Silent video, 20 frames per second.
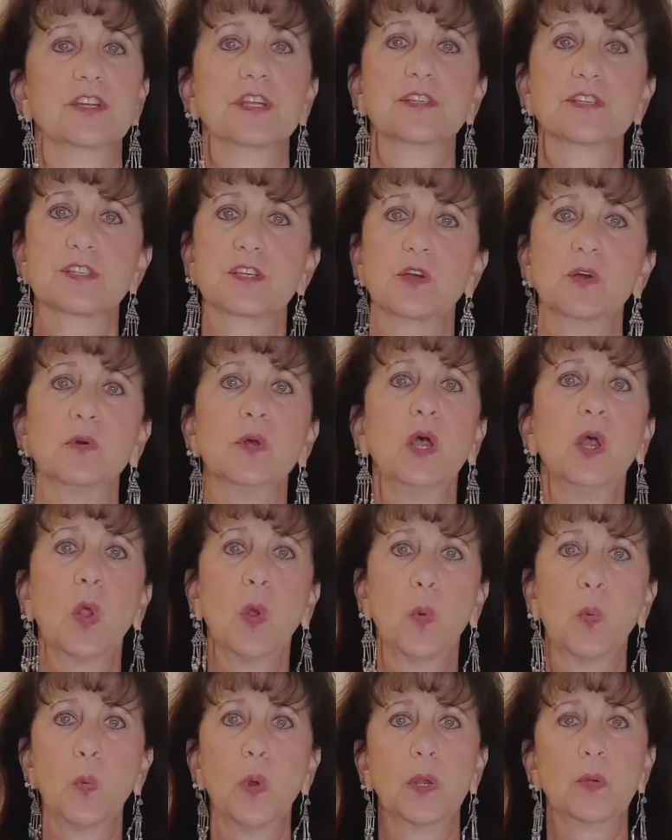And so
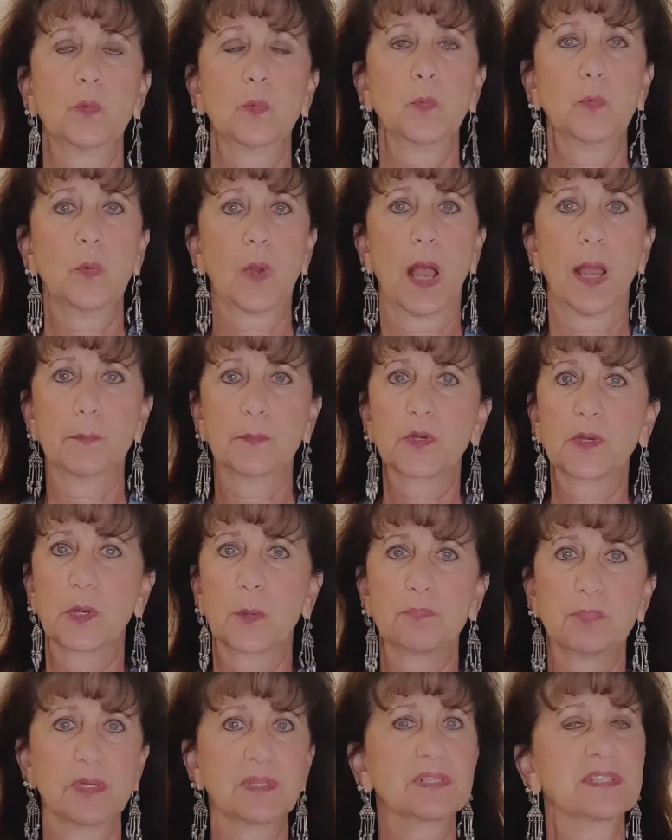what I'm going to
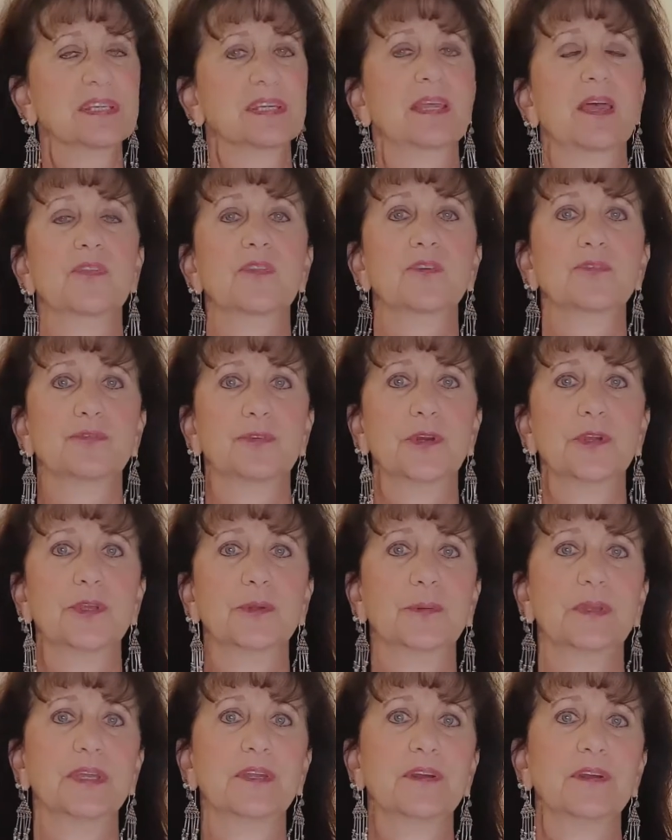pull together for you
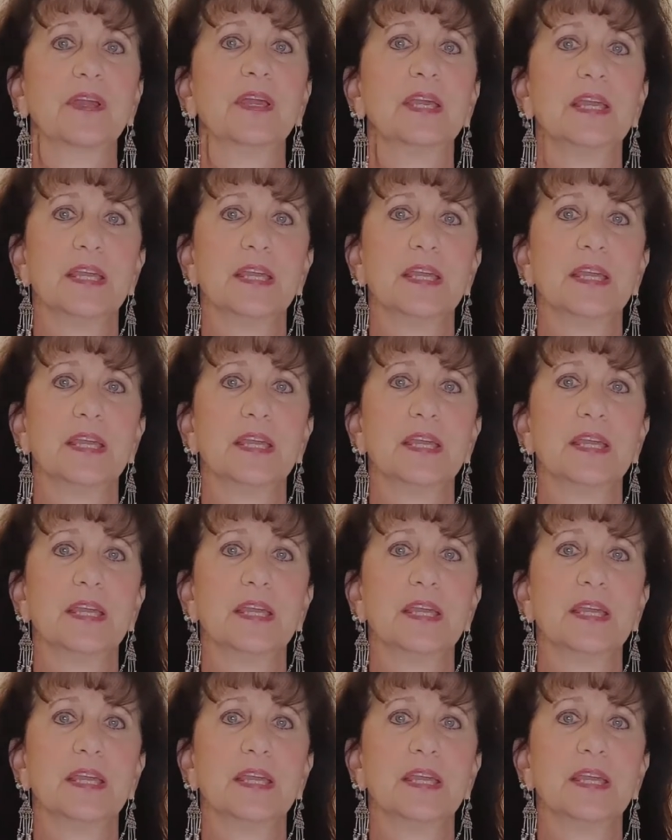here